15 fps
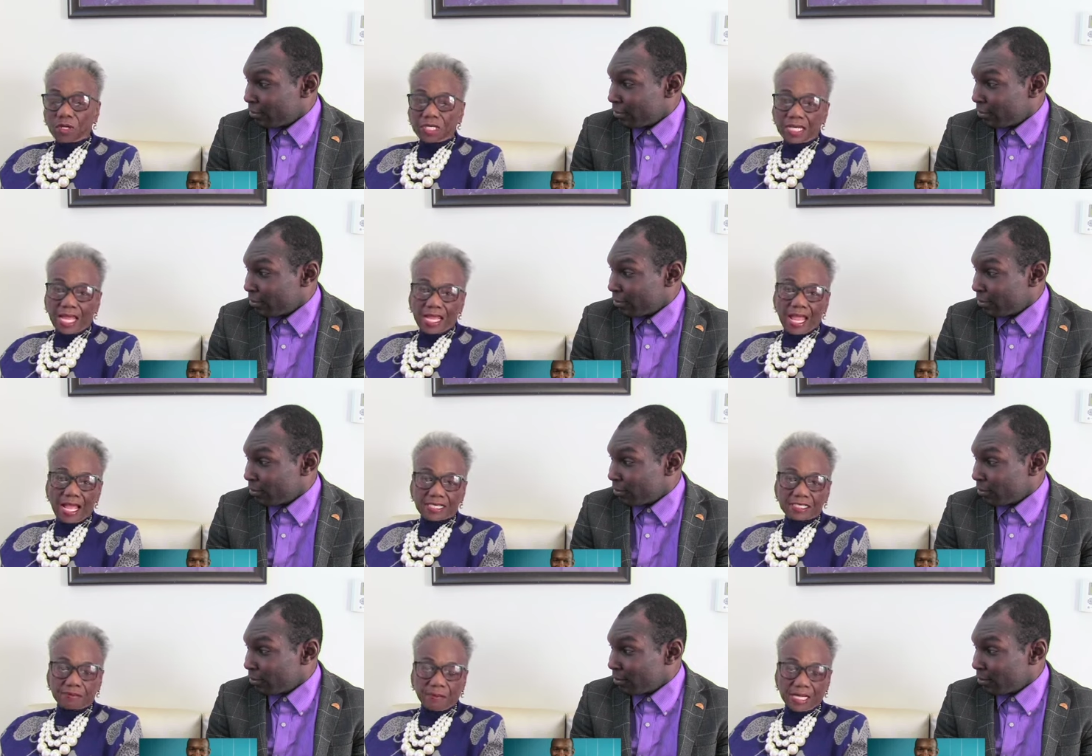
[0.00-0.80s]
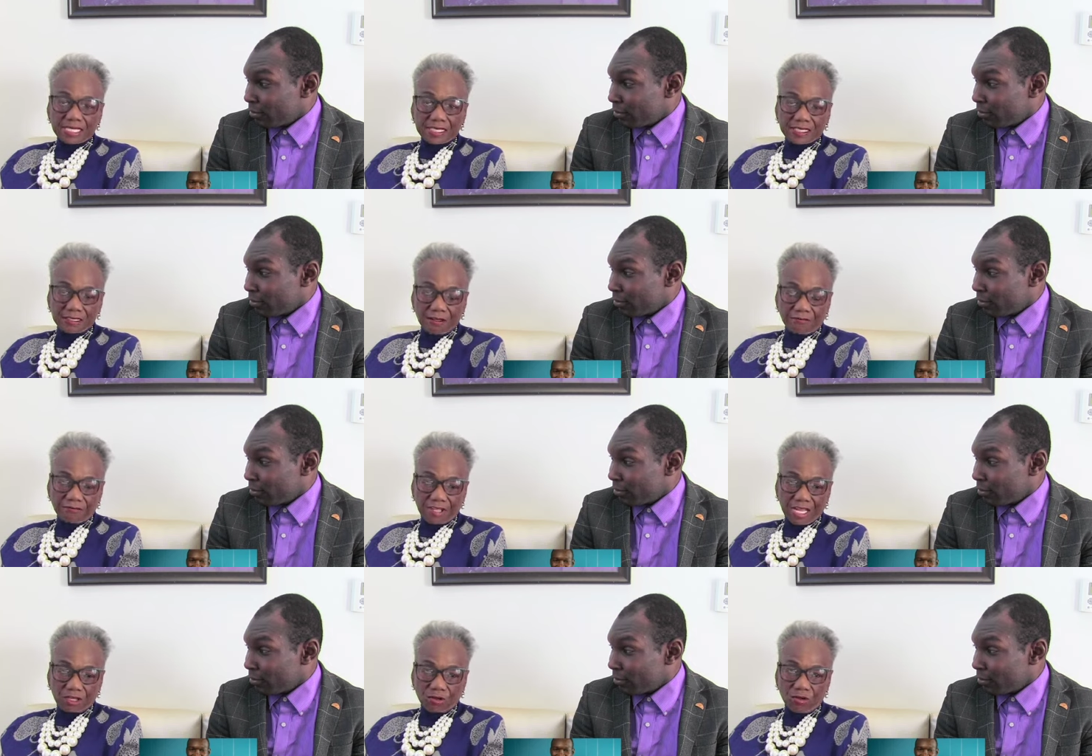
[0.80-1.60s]
Speaker 1: couldn't I ask
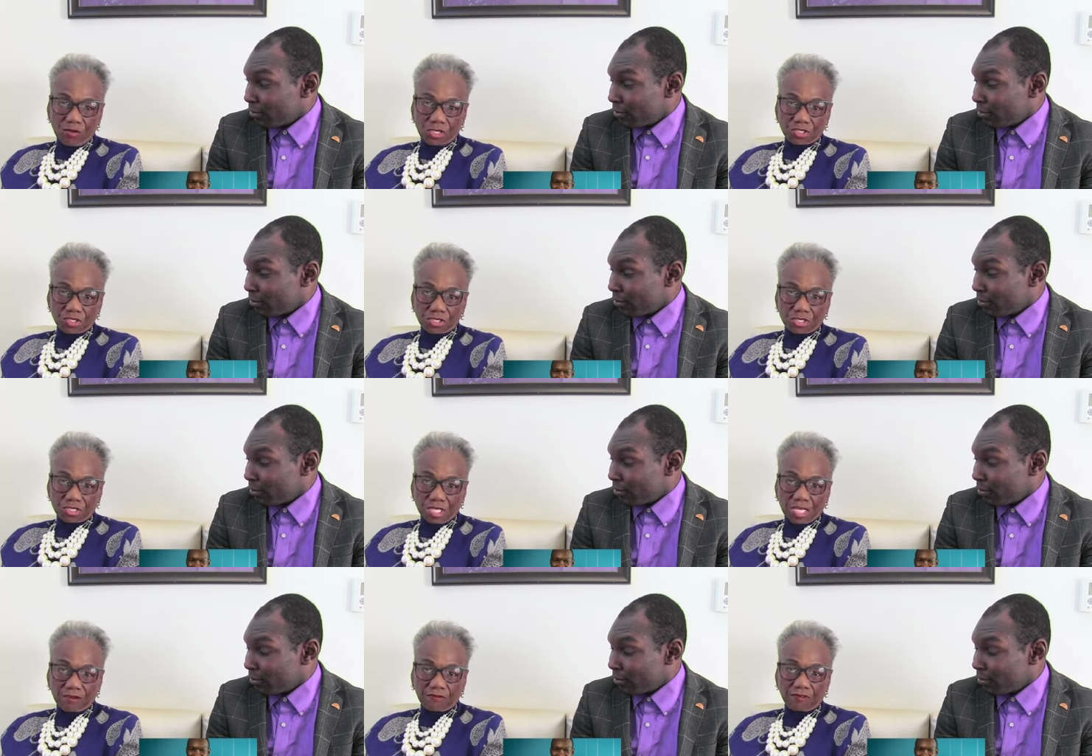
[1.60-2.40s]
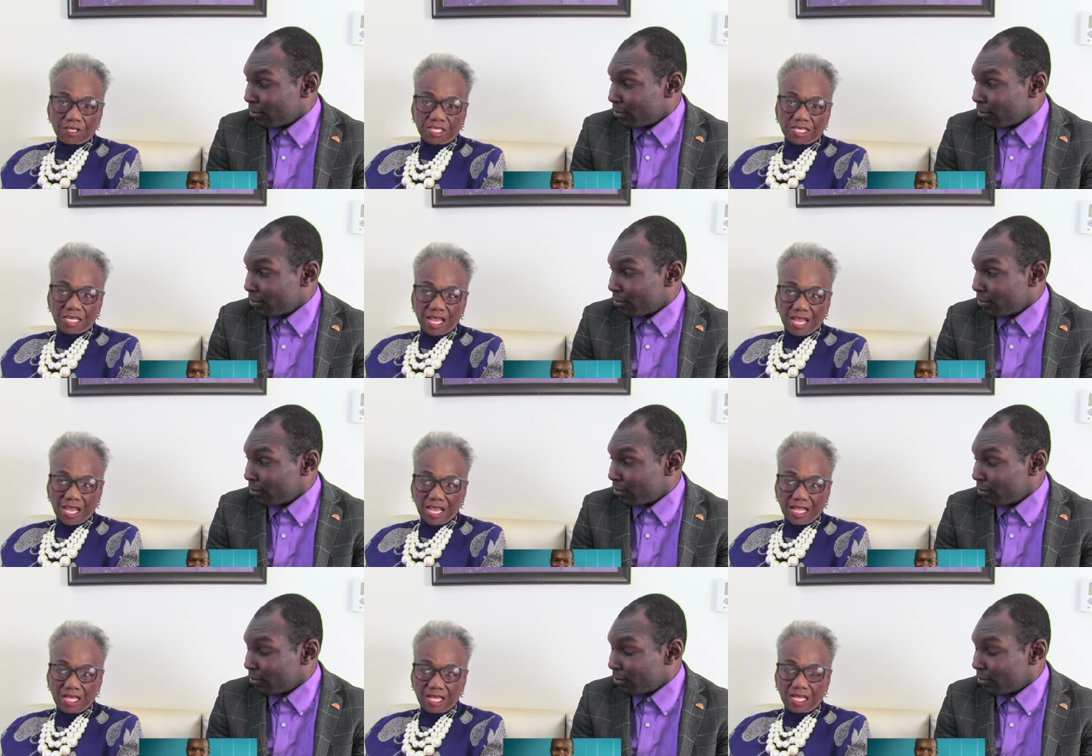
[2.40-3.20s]
myself that question every
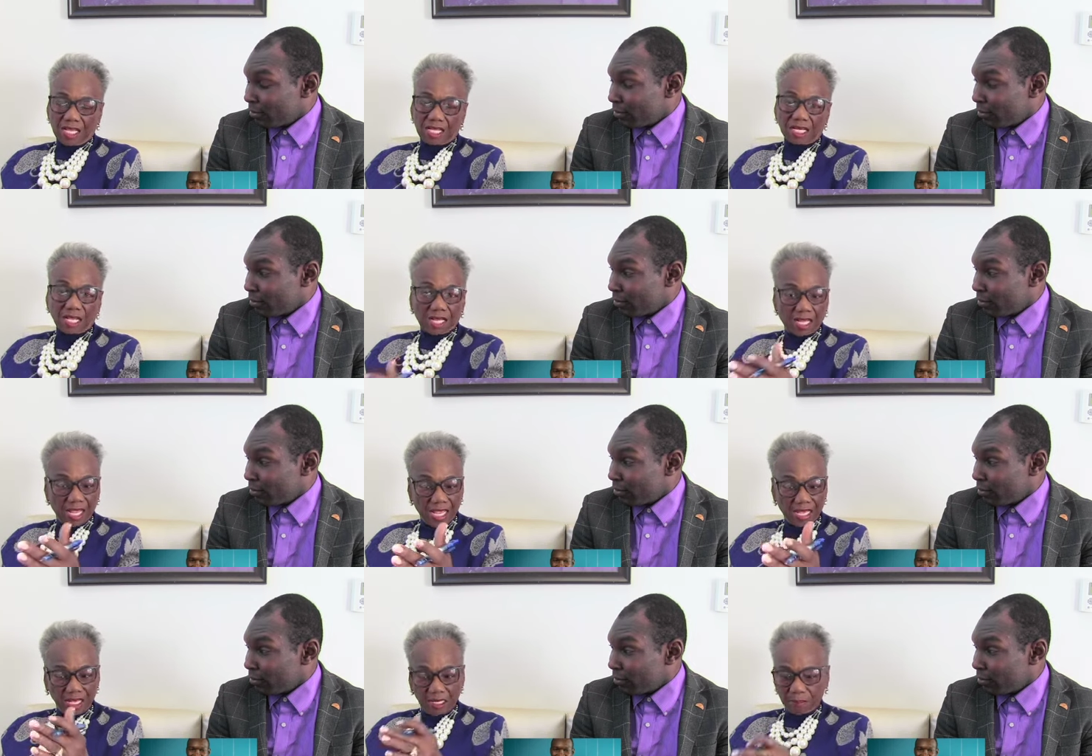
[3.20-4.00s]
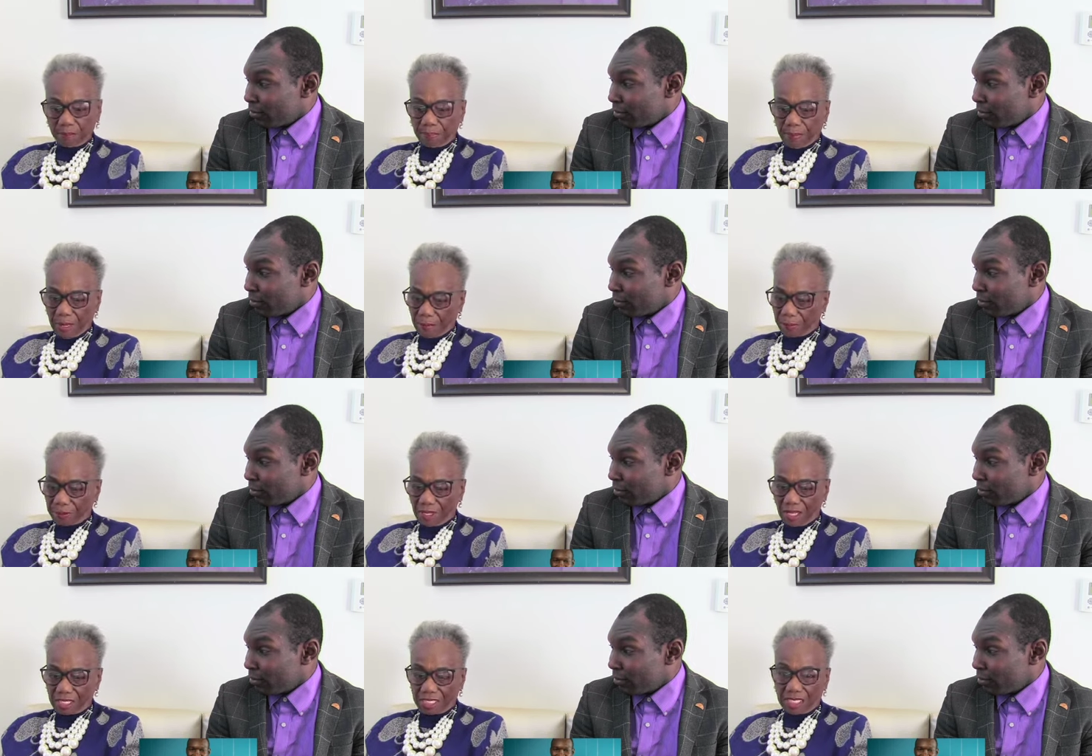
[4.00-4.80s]
day? And I, I am
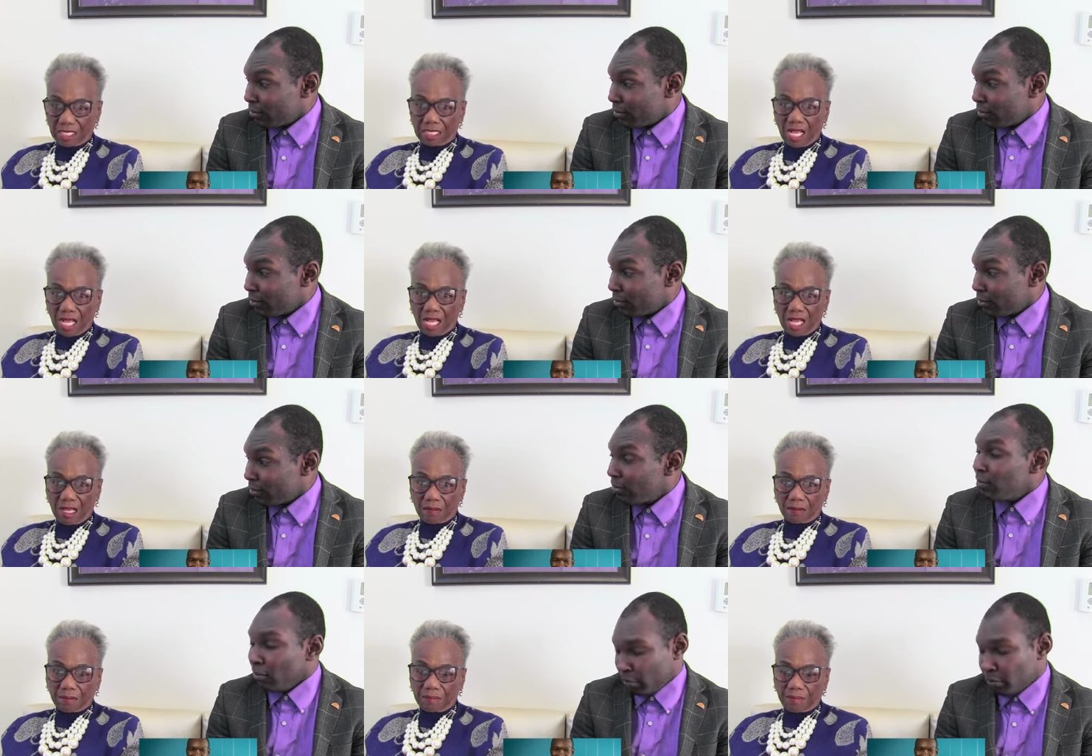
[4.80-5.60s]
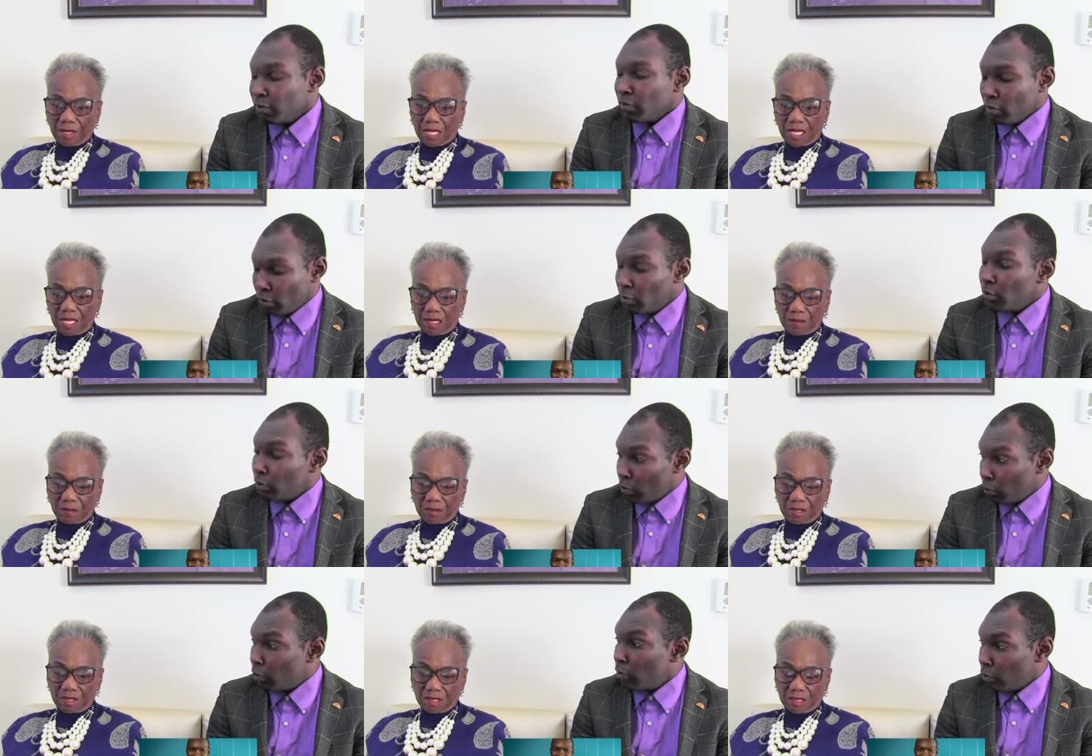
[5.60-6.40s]
applauding um,
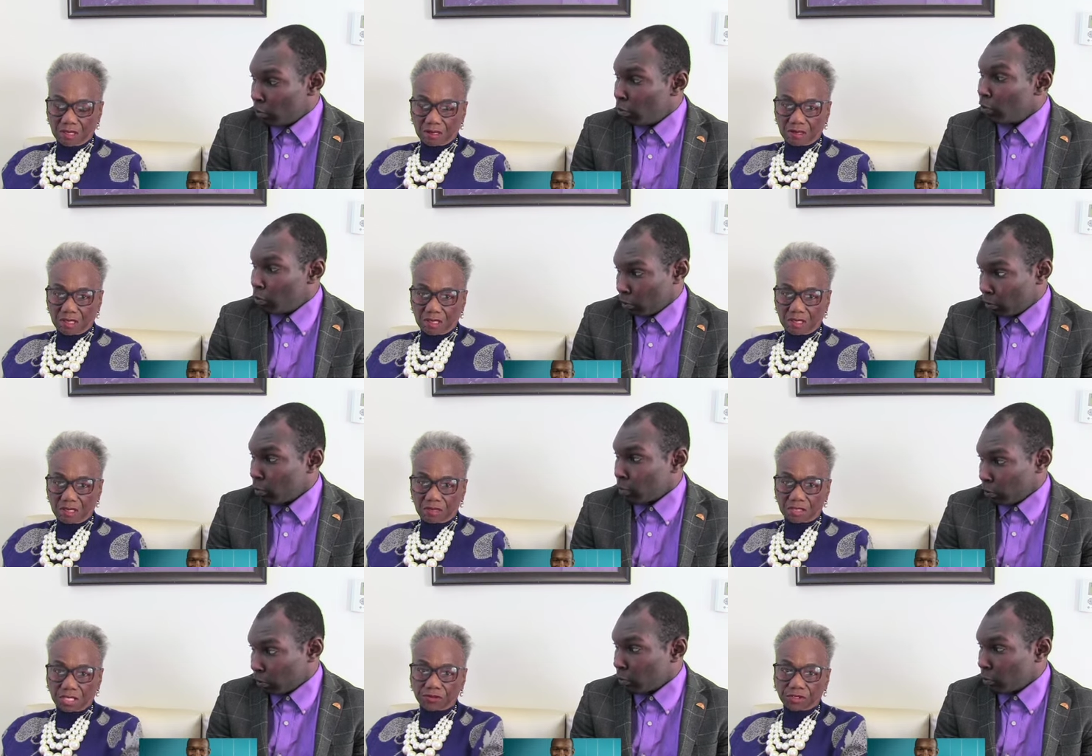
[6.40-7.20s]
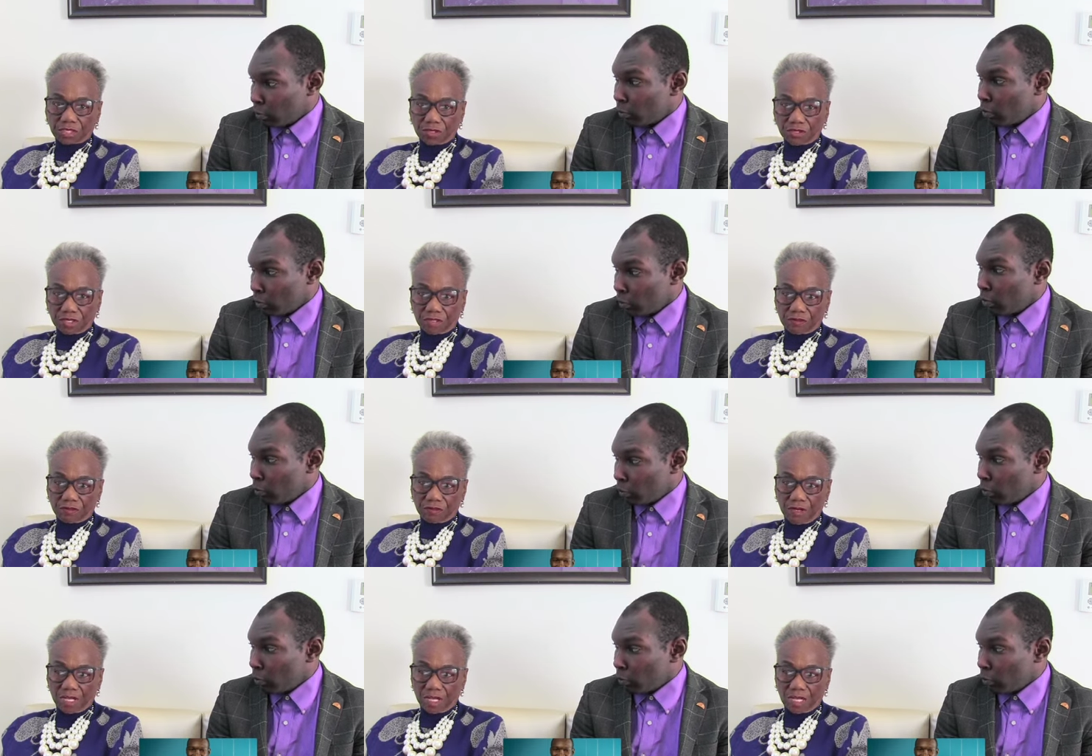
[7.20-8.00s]
um, the, the Secretary
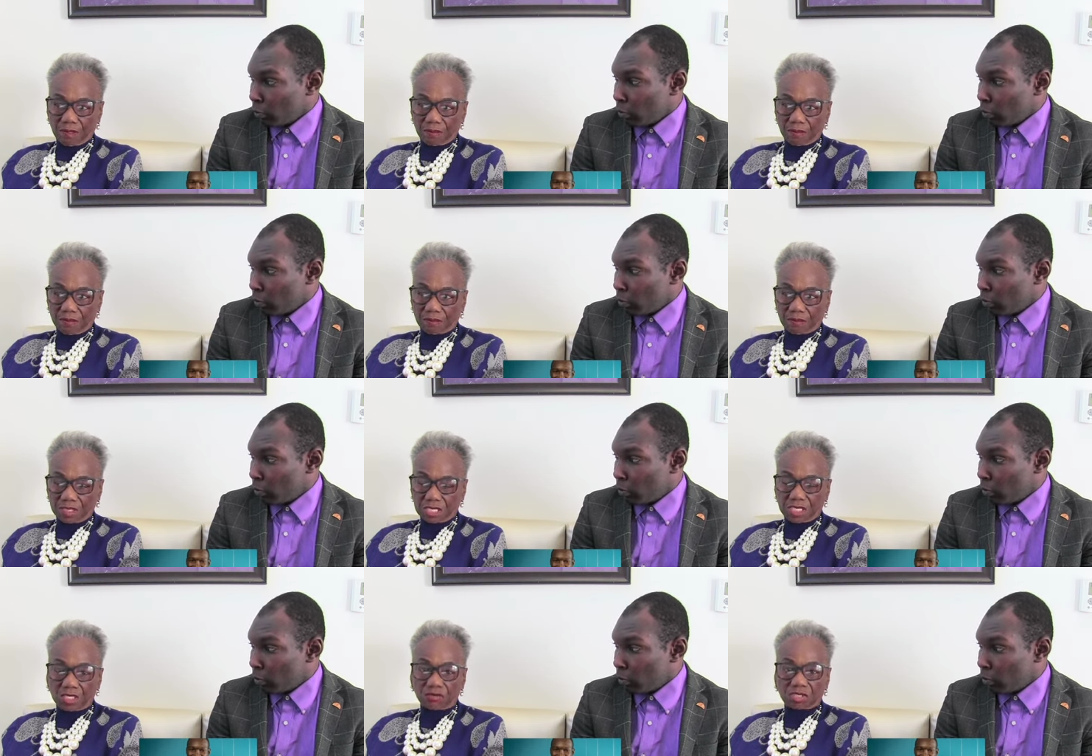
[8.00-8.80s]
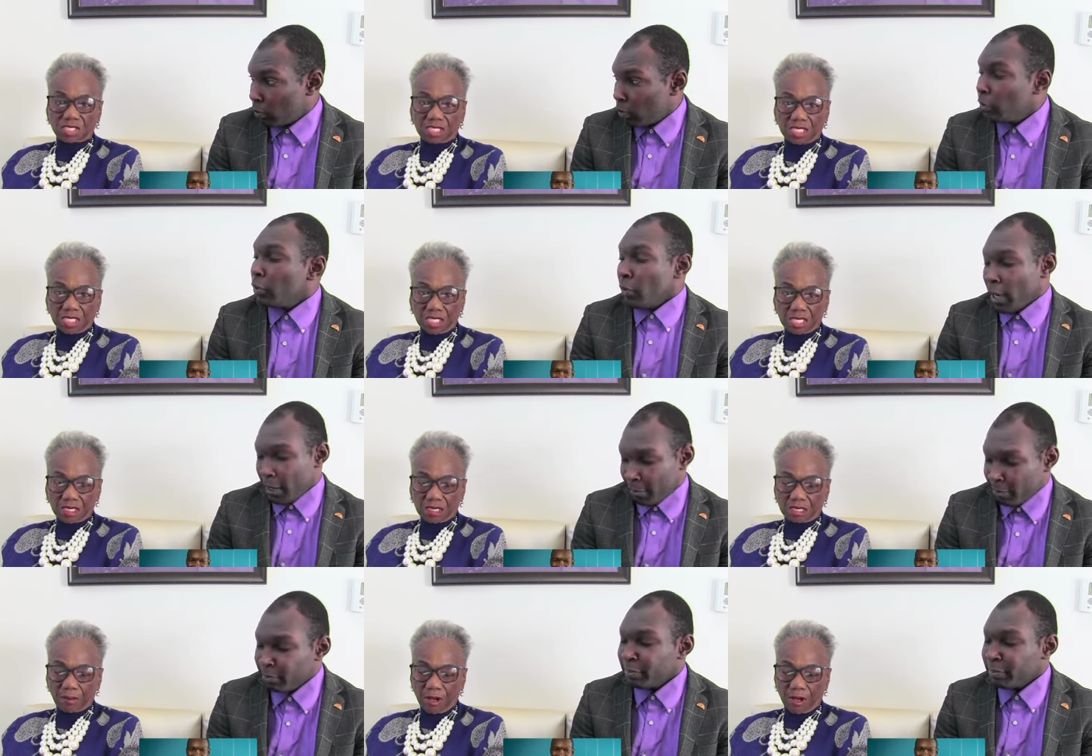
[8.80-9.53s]
of um, DOT, right.